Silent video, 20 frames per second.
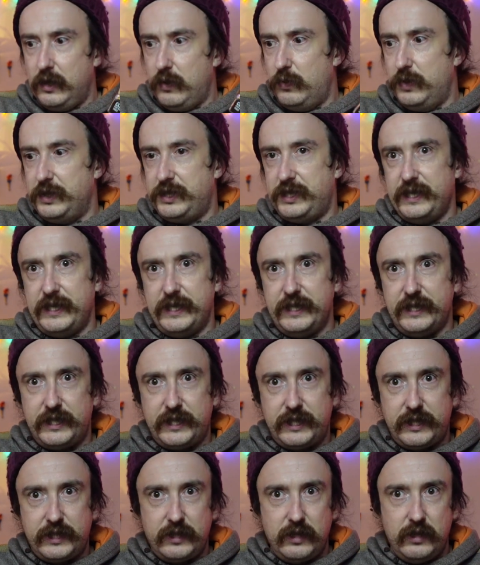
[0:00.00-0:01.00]
which
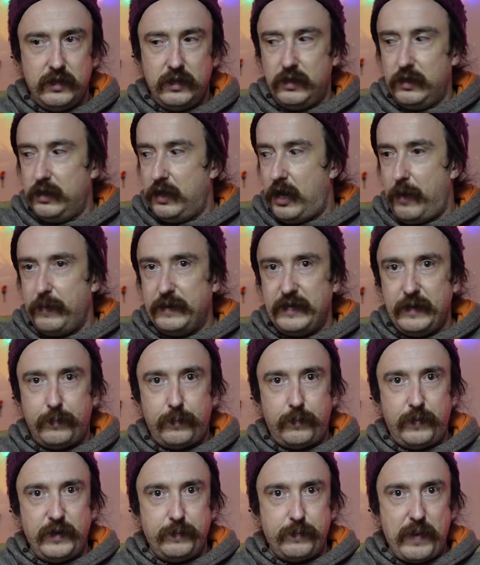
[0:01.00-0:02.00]
is I mean,
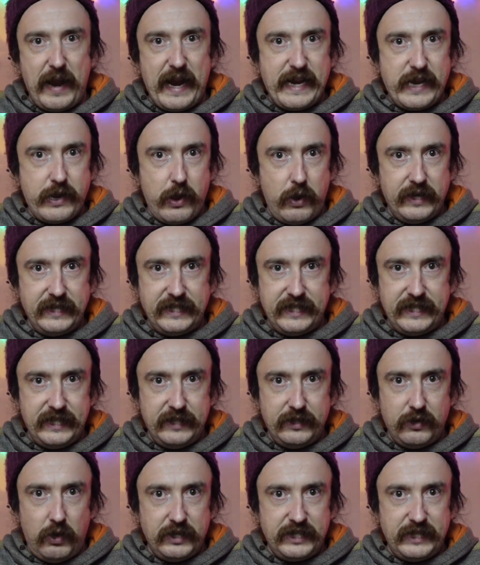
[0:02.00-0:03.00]
you pay
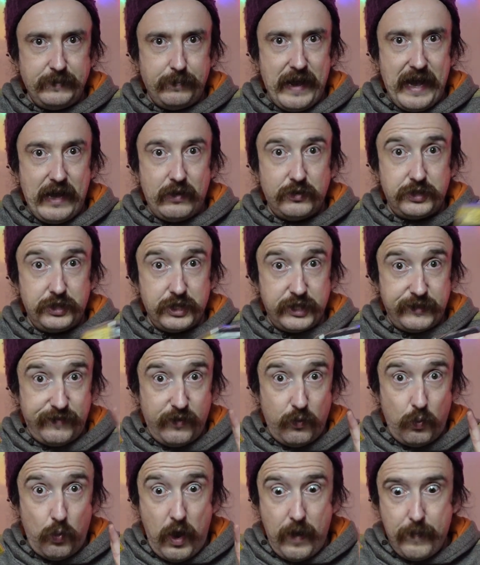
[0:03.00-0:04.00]
ninety pounds just
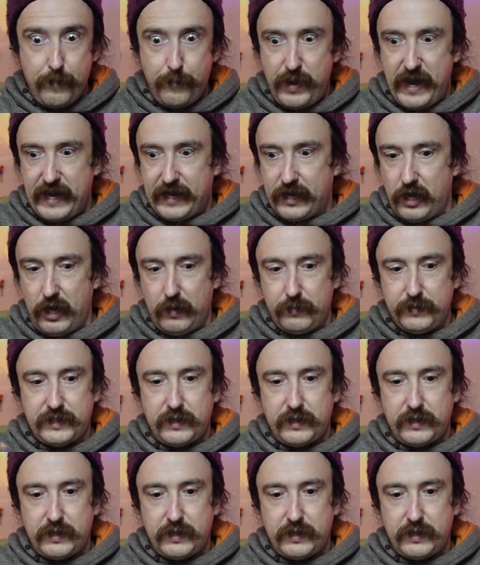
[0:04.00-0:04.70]
for one pickup.